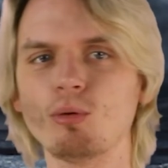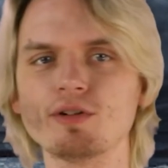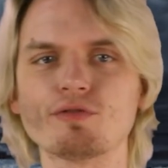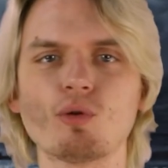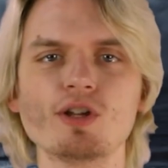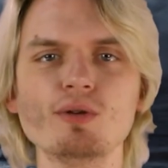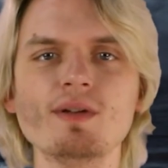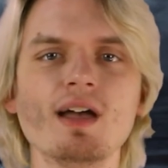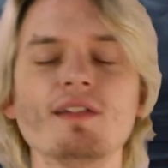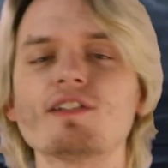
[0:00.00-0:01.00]
point for you,
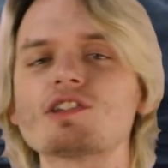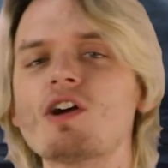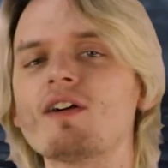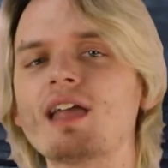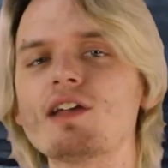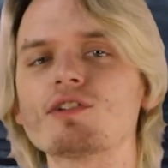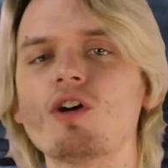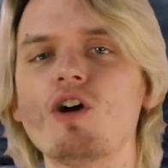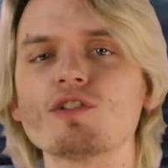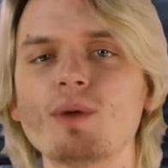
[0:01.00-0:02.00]
the
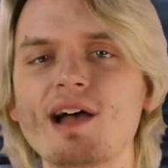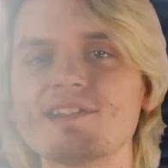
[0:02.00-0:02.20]
Stargazer also